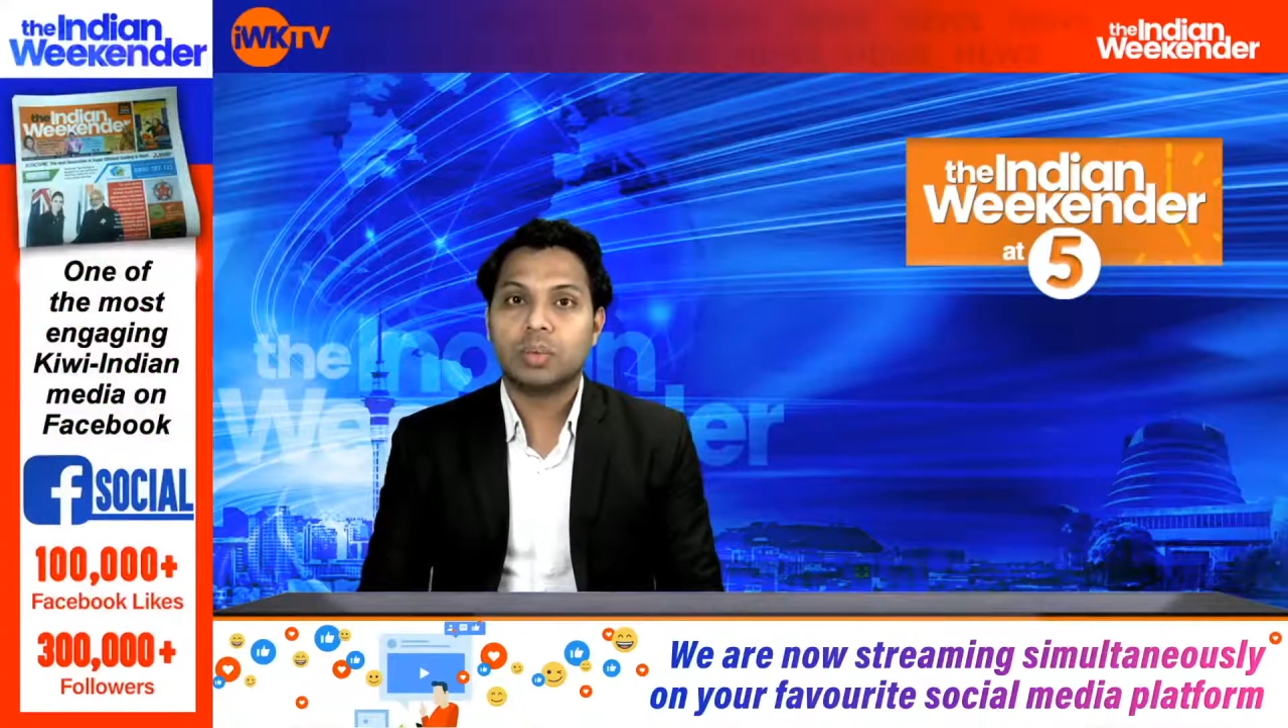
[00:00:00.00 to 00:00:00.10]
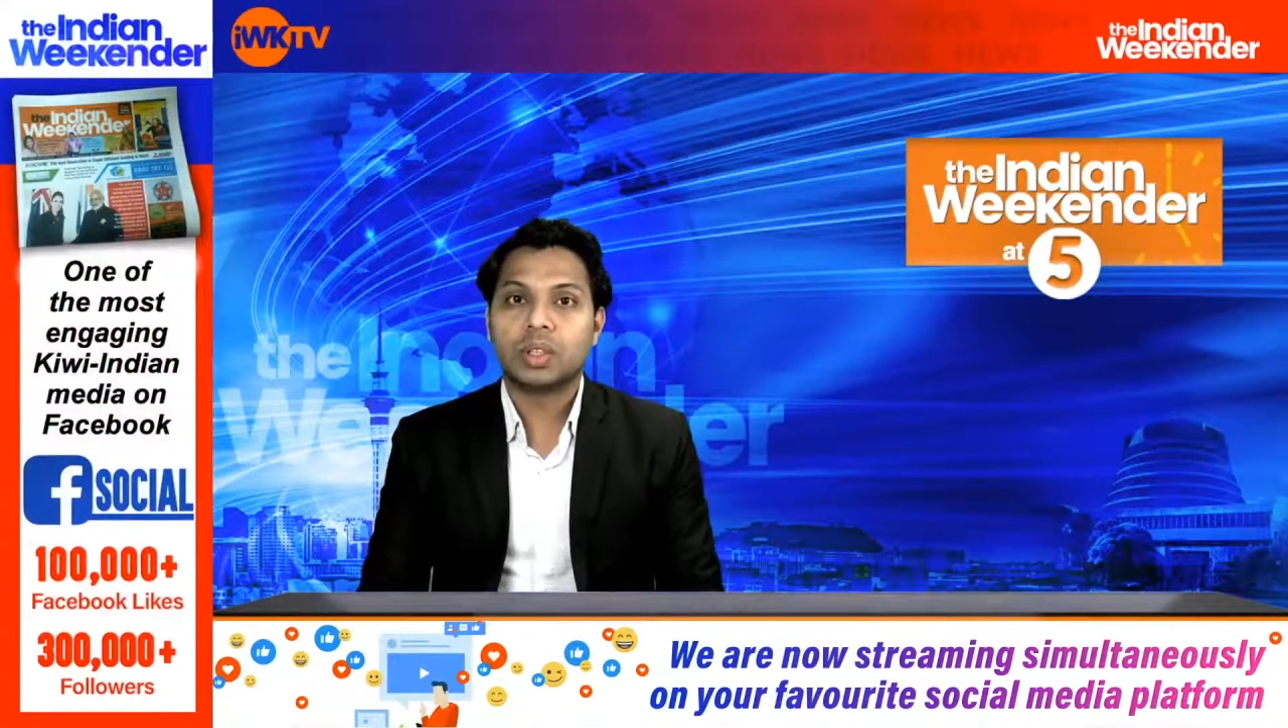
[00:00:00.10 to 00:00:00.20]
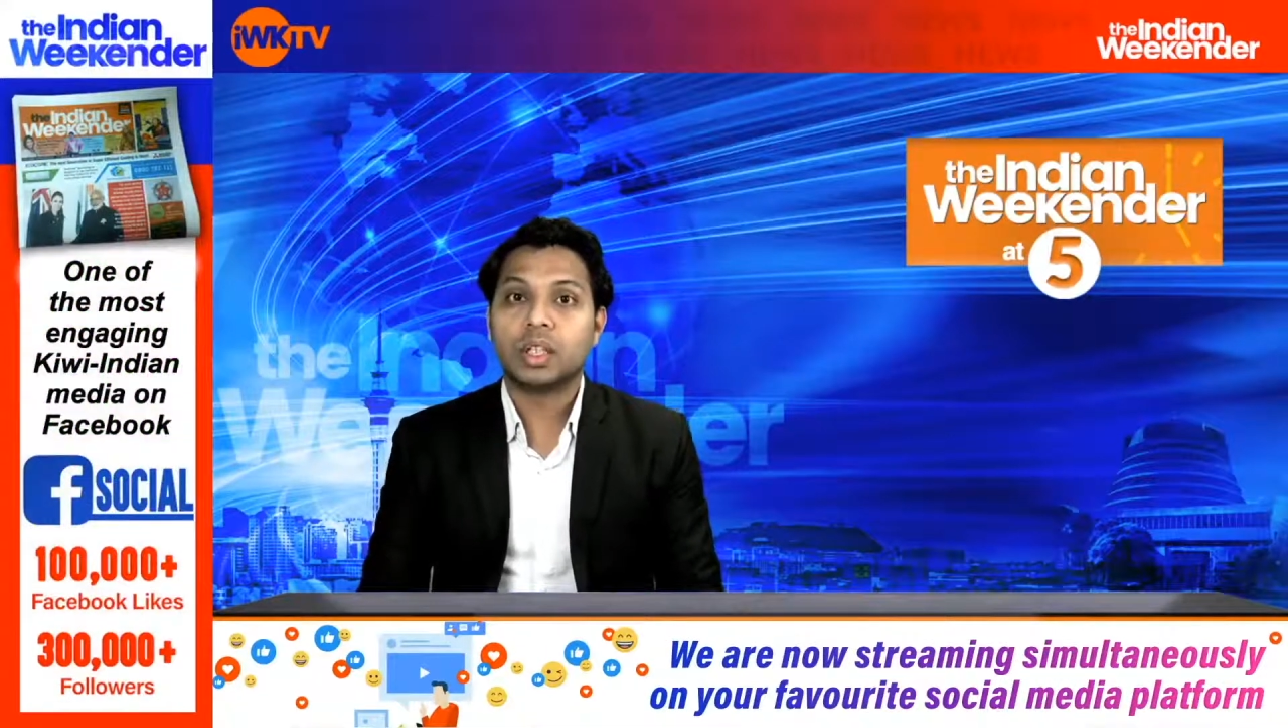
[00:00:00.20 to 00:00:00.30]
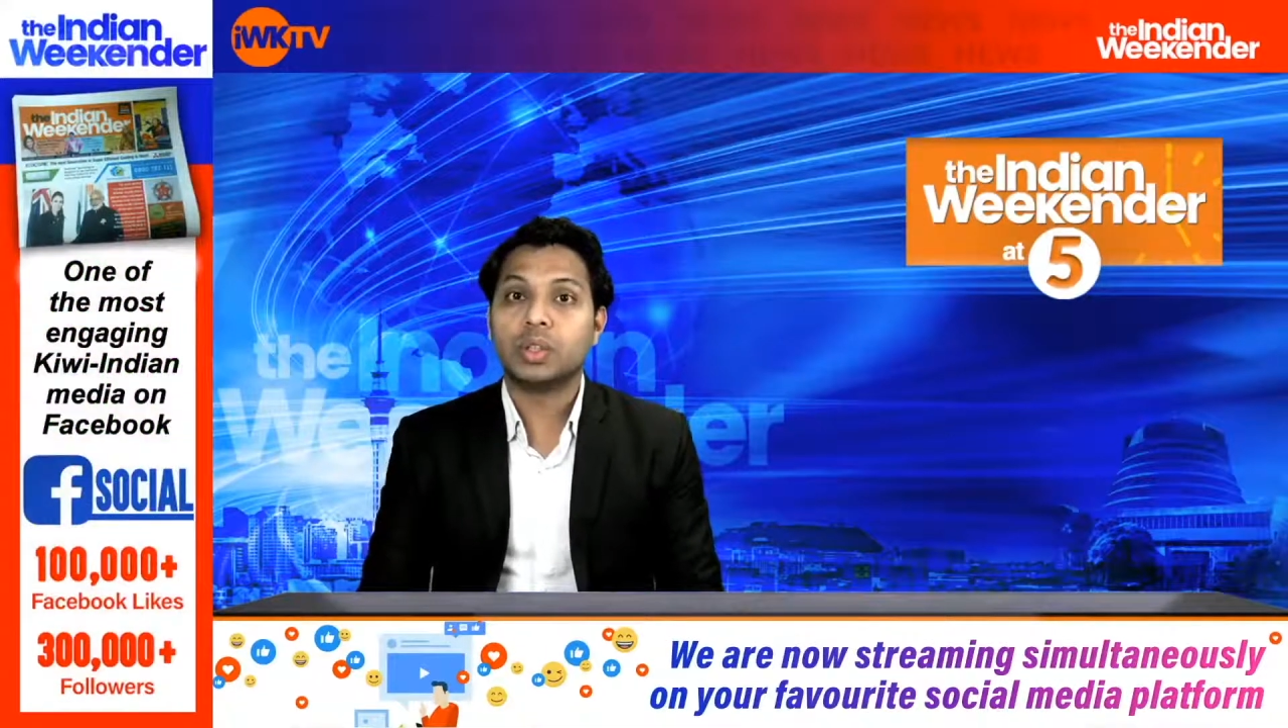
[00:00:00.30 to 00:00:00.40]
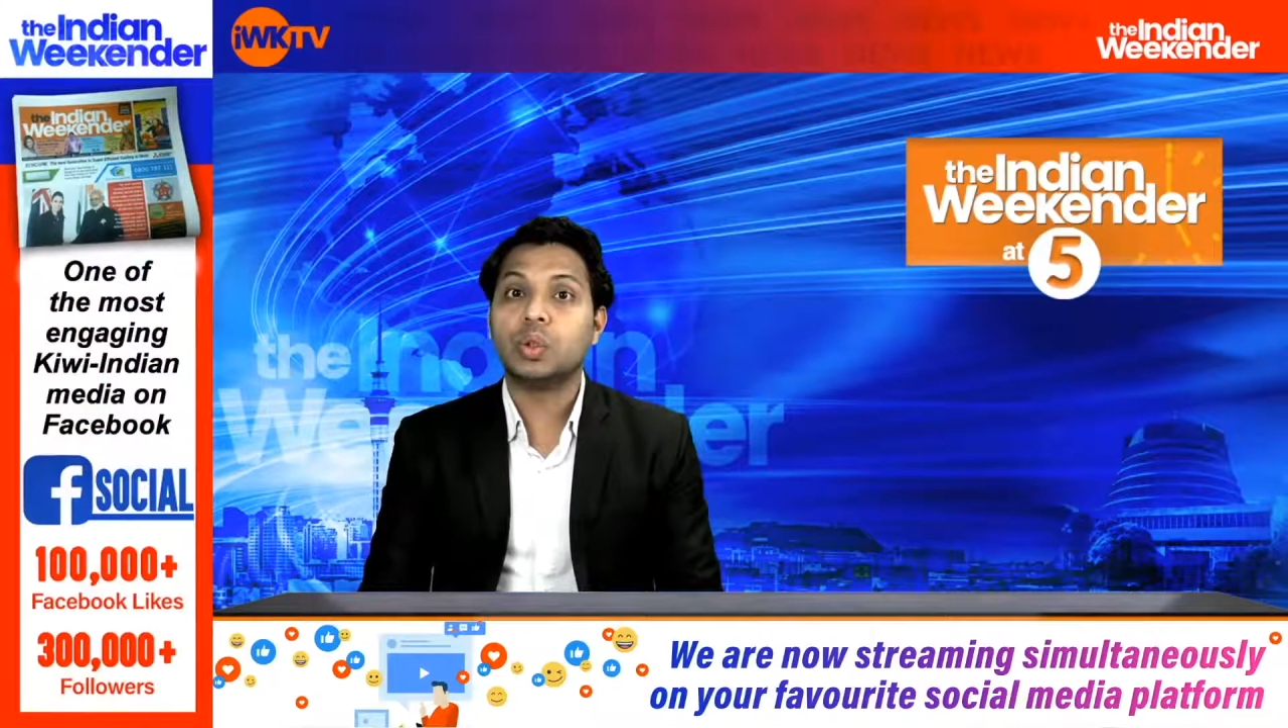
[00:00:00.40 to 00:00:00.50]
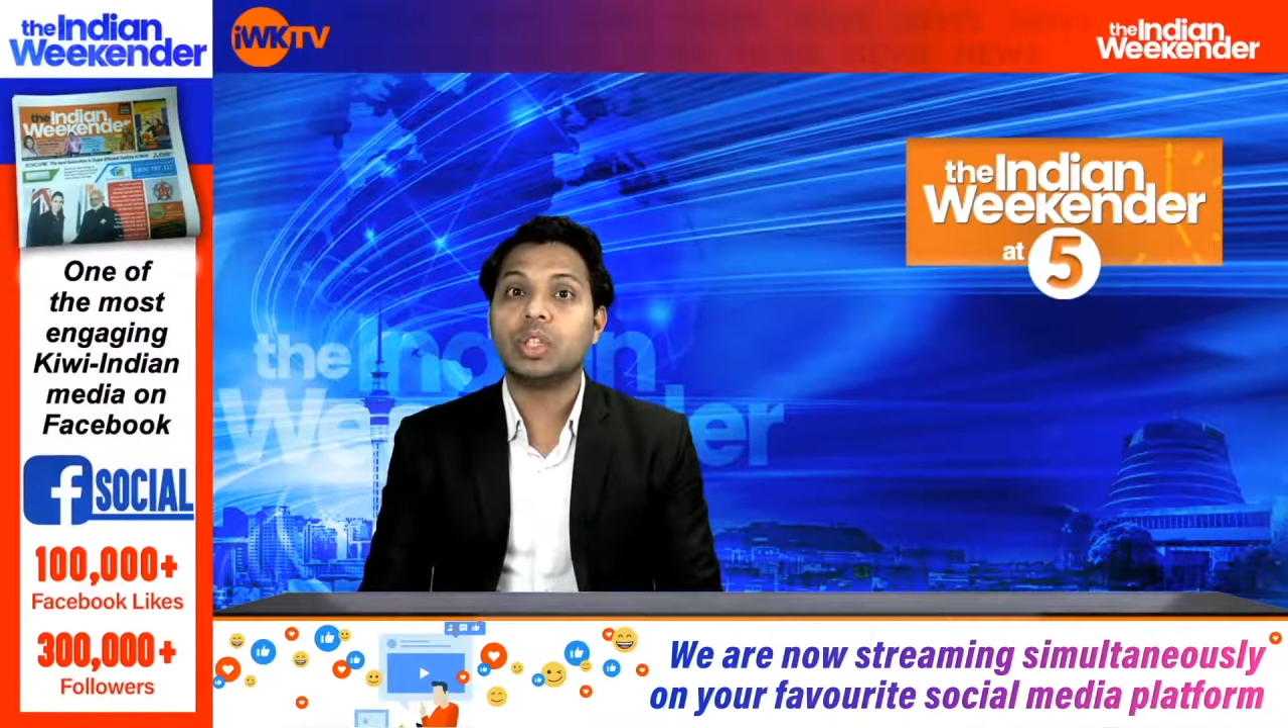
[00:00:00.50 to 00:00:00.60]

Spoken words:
the newly